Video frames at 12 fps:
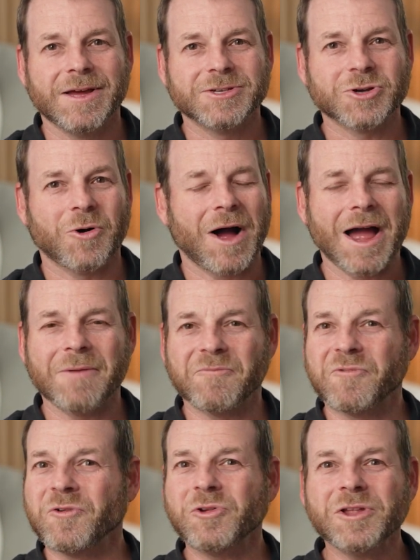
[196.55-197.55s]
So I am
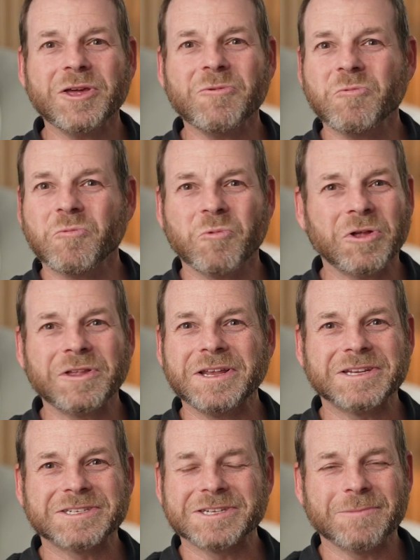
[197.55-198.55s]
fully willing
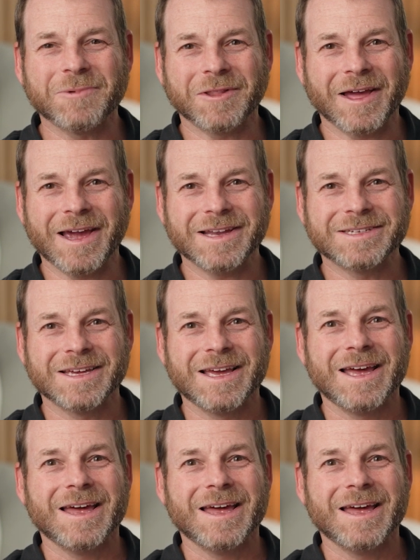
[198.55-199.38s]
to stipulate